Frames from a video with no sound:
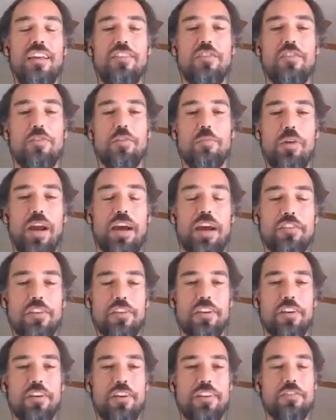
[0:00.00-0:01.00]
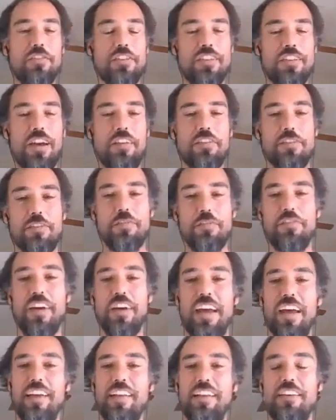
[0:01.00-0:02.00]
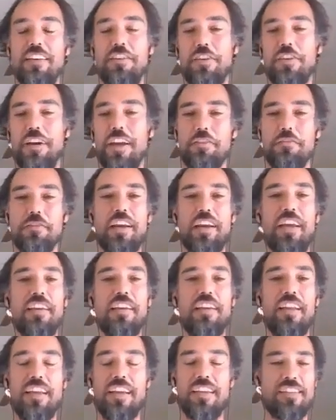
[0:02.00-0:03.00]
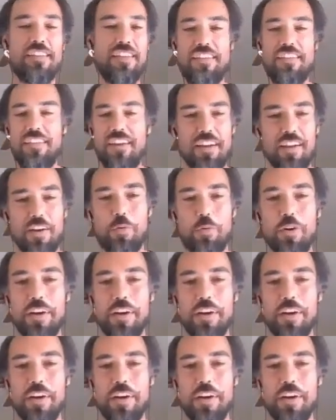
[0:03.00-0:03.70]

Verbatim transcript: into a browser or into a JavaScript file and you try to run it, like it's it's not